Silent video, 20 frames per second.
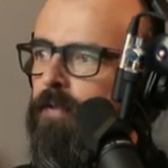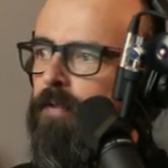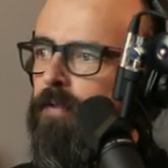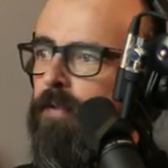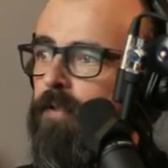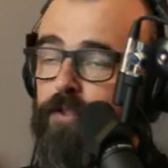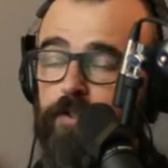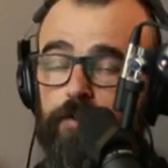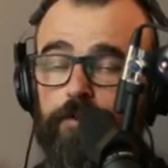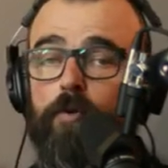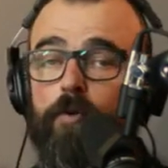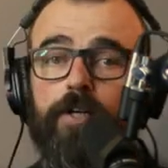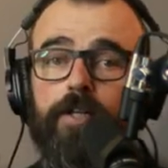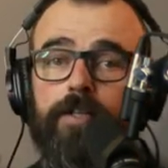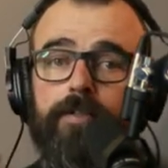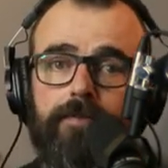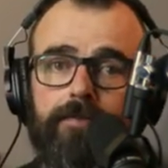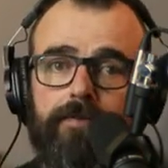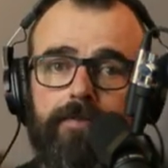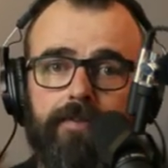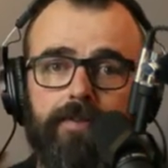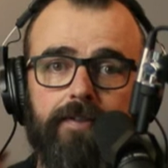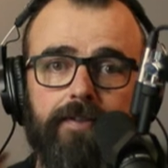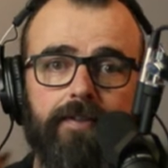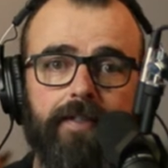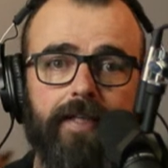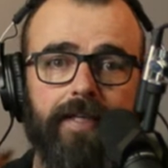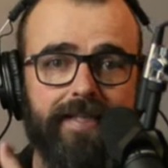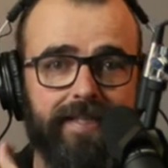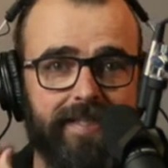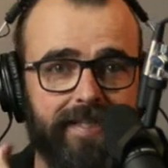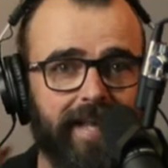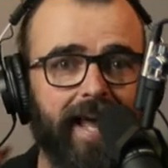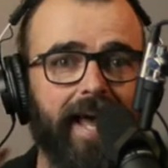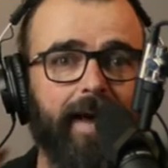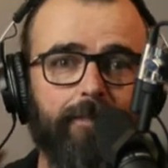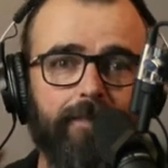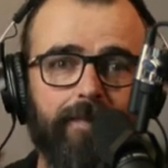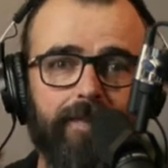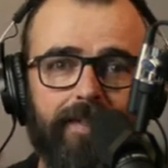This is so good.
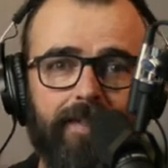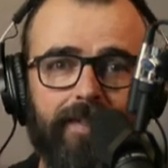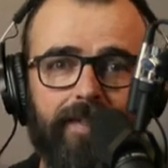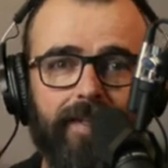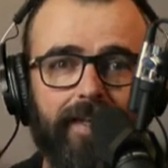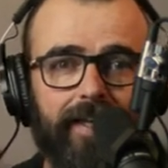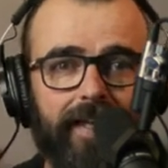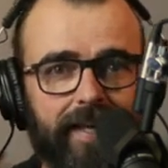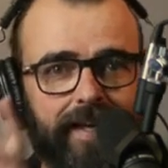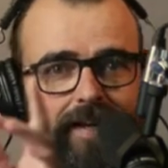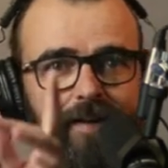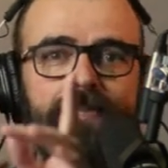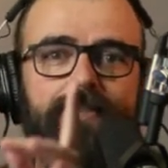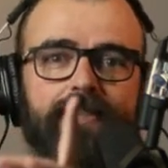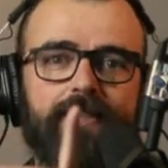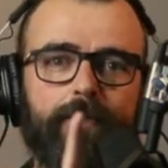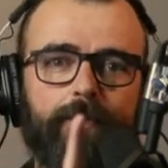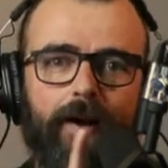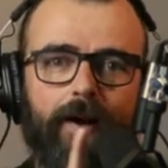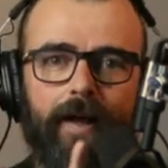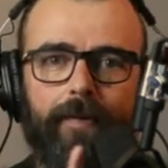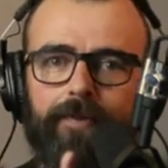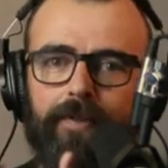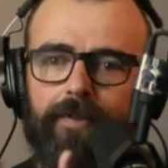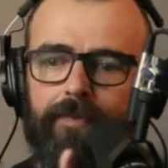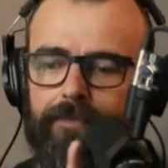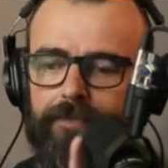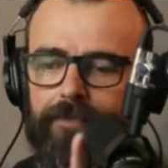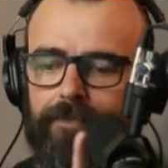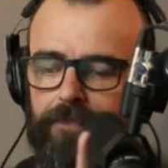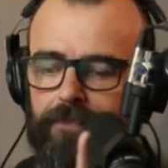Except, here's the problem.